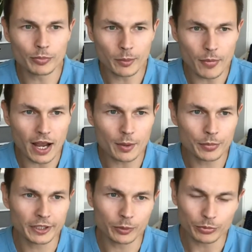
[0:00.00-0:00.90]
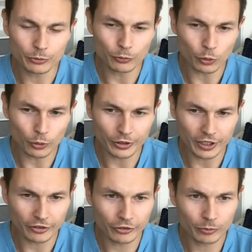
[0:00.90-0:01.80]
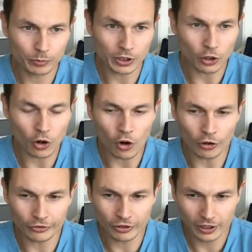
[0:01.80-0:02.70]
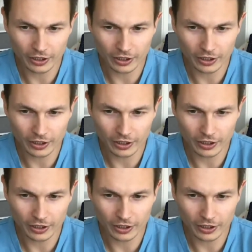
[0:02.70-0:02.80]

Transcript: in my opinion, before this, because